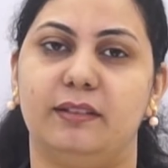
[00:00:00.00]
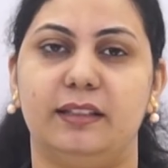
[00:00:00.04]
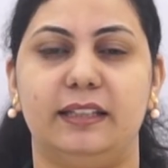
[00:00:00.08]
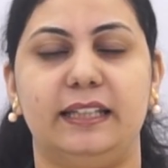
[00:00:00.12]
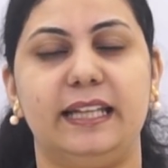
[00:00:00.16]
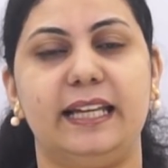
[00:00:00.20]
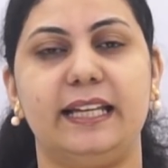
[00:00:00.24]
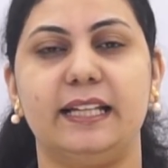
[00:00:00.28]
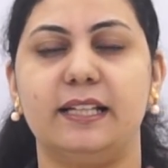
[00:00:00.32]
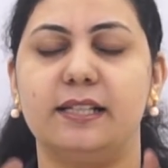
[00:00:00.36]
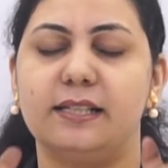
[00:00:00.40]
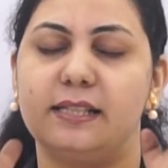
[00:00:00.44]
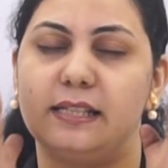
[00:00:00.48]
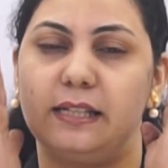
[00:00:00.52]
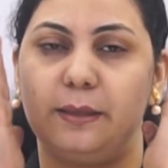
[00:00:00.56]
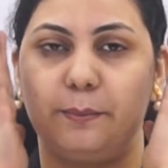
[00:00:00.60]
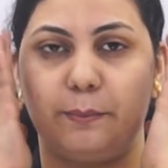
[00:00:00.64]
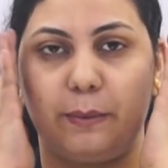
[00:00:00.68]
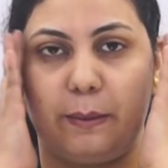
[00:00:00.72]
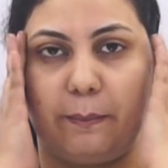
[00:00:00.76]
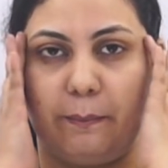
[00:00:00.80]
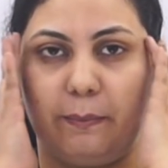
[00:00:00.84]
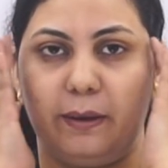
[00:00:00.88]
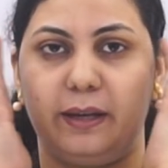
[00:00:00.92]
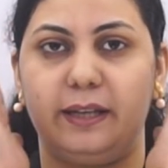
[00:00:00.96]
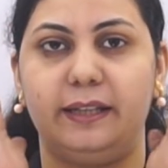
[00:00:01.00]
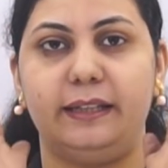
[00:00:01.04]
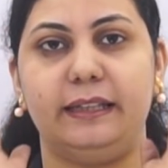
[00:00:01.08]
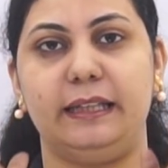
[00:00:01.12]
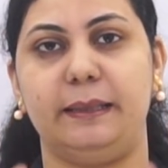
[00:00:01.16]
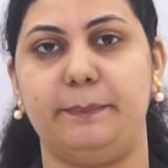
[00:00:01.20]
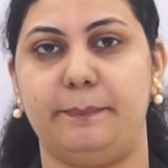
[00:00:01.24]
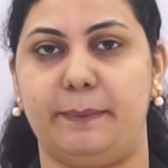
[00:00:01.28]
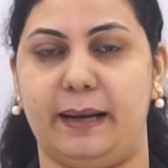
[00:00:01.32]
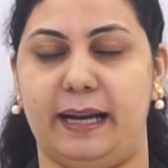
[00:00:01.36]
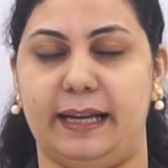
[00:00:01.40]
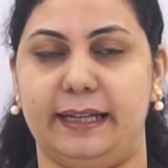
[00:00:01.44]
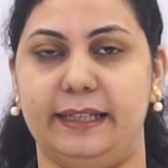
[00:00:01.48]
things remember in the
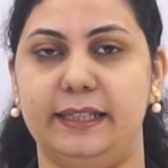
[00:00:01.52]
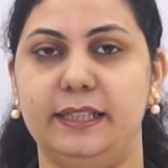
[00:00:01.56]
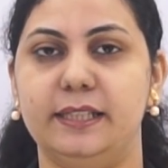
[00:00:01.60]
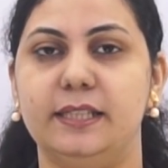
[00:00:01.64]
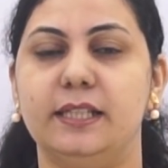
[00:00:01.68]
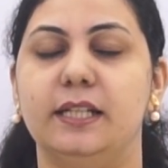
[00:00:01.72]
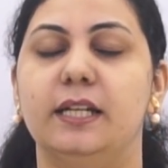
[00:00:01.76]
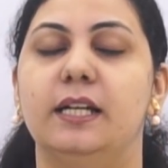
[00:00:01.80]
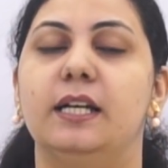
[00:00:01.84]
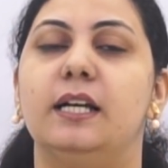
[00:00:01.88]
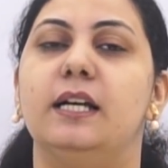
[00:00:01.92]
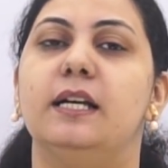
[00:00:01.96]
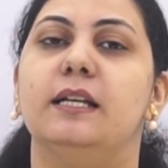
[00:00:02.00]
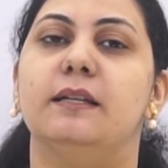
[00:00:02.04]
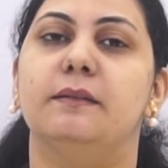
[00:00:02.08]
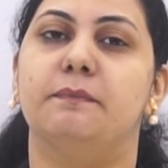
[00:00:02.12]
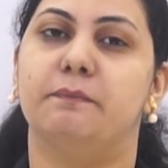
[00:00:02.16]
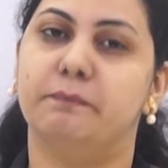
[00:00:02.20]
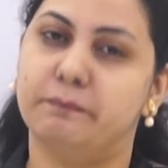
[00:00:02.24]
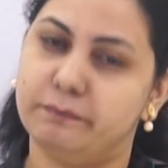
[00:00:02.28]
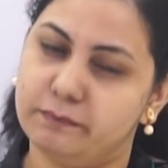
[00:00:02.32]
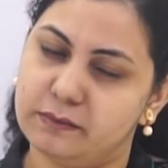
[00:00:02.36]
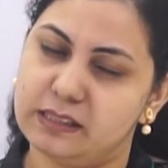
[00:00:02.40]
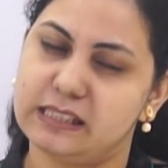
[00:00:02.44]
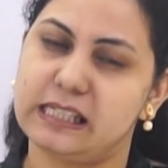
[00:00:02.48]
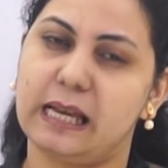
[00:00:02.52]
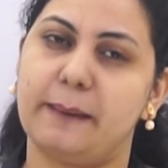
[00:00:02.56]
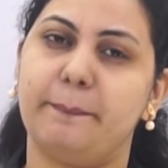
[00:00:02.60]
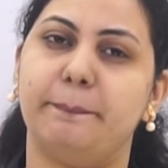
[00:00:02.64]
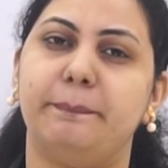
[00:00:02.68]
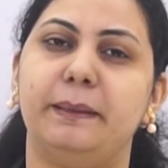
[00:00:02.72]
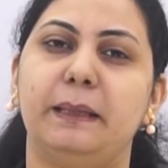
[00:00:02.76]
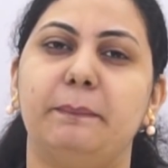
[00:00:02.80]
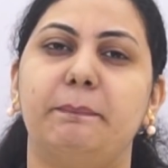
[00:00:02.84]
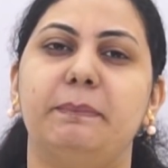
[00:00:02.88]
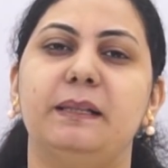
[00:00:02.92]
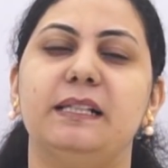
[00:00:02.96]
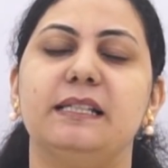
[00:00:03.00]
mind. Some
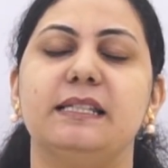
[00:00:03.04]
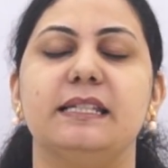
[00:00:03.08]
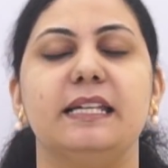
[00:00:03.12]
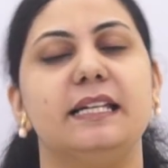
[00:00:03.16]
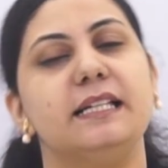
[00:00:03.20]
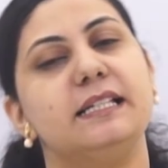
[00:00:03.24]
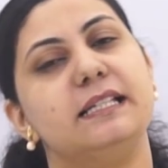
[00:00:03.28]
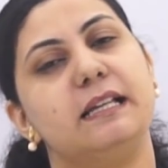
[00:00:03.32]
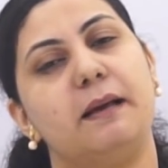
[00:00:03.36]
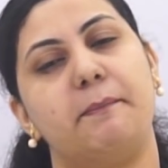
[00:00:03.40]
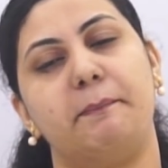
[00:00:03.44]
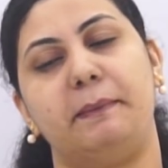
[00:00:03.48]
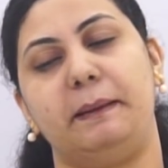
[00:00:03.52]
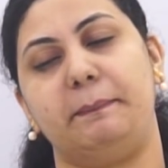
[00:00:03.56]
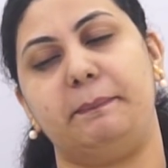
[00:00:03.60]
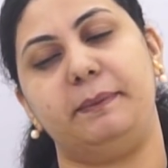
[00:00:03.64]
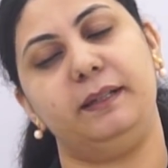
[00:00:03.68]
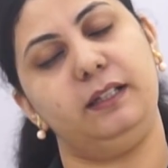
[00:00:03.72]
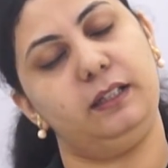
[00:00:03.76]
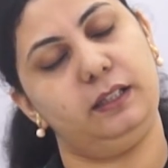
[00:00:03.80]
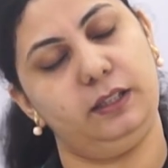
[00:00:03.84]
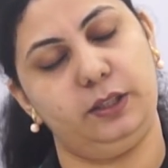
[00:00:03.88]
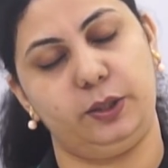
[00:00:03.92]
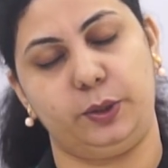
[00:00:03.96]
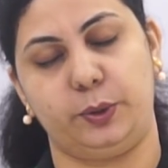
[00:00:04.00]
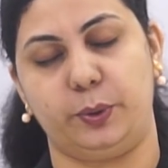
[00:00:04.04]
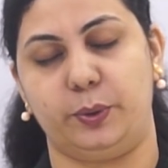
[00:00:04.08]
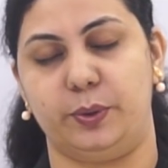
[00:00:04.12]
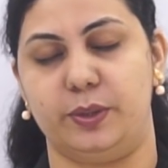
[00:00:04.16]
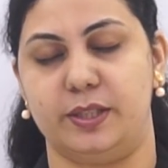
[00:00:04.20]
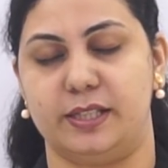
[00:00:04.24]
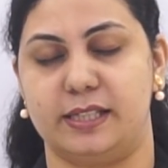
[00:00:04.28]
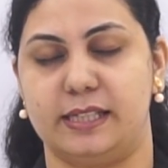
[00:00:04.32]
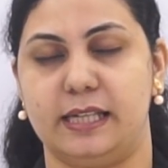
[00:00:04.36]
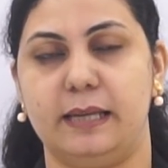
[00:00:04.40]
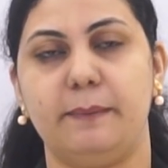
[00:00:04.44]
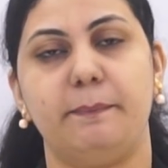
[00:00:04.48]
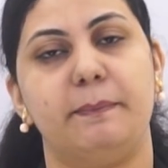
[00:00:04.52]
people say, some people don't
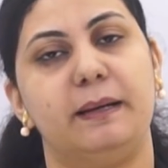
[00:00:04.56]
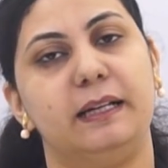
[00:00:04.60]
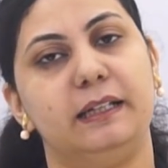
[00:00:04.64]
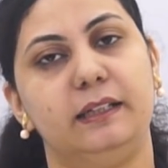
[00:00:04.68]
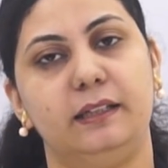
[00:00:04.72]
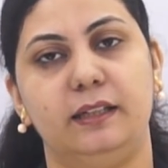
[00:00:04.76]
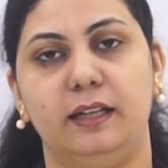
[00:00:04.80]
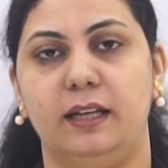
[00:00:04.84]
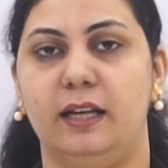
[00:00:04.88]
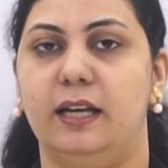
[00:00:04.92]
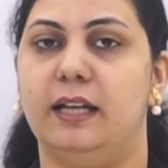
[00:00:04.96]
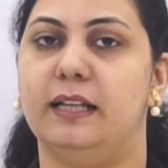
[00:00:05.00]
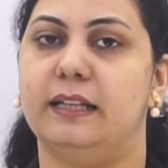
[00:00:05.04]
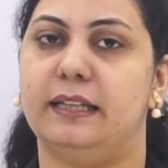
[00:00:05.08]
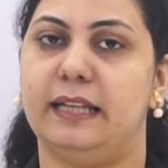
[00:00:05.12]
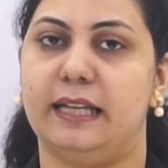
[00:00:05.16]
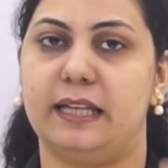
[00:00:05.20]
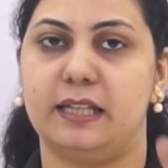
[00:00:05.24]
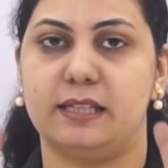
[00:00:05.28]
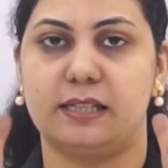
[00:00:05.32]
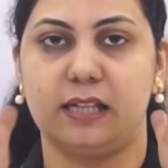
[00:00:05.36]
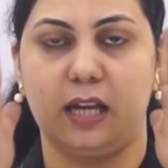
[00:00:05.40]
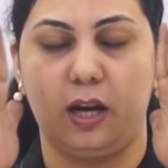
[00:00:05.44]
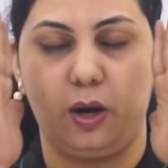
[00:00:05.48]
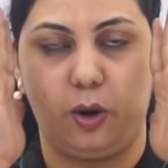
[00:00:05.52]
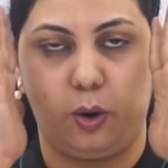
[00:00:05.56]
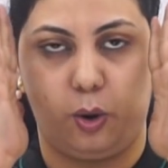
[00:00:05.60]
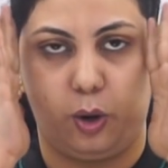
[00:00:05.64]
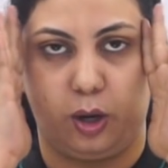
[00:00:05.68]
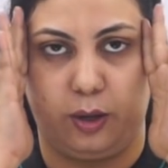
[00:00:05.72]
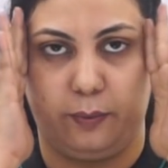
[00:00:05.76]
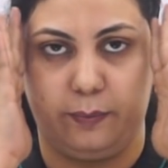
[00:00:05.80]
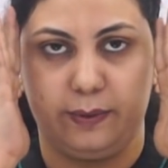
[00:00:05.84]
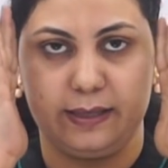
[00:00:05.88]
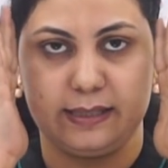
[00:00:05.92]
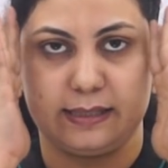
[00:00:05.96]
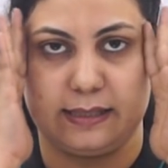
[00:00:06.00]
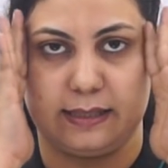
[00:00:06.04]
say, but things are
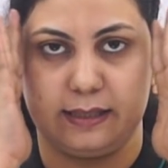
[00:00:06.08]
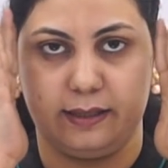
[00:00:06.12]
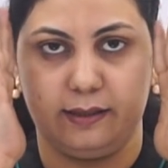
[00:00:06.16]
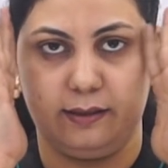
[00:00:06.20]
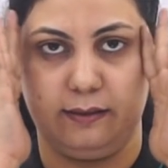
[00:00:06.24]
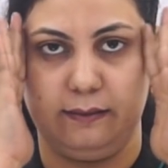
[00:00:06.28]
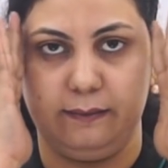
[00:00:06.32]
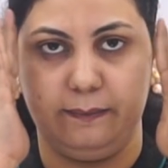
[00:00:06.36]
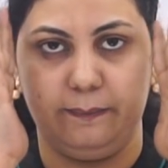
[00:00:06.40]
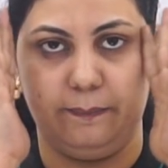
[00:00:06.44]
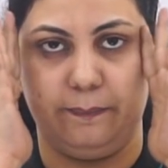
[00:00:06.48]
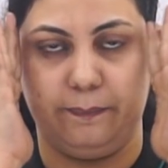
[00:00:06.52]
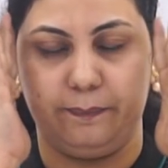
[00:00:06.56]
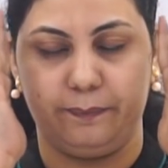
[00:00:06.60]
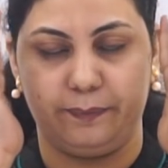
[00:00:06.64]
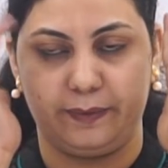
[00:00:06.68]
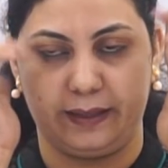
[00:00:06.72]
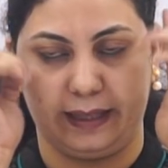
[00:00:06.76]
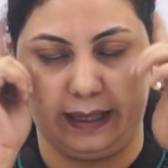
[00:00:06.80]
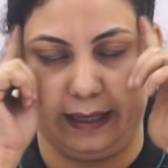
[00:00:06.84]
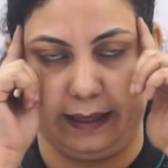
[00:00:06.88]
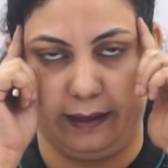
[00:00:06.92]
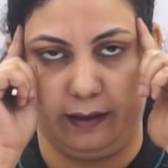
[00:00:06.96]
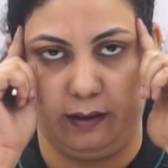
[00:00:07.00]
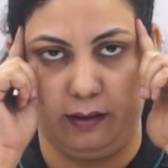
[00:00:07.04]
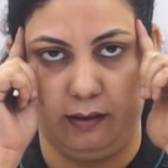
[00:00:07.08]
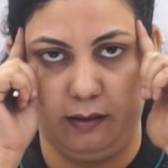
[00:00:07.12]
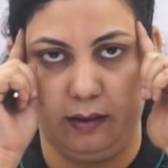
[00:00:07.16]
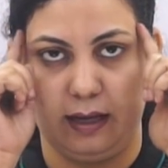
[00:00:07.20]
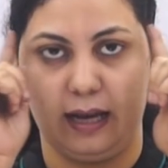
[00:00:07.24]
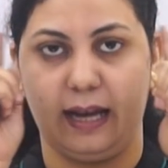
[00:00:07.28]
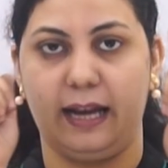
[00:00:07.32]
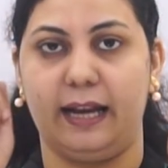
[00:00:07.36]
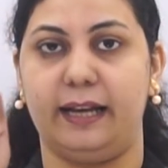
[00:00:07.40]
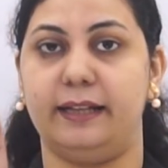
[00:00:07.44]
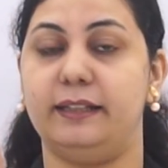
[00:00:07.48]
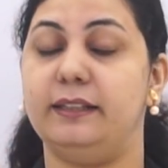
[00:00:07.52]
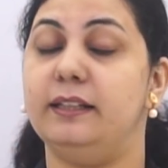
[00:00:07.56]
always there, here,
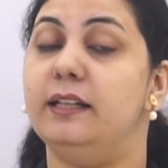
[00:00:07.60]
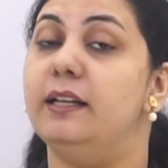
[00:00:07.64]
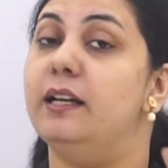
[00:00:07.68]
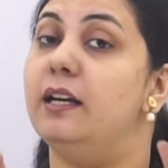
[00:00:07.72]
and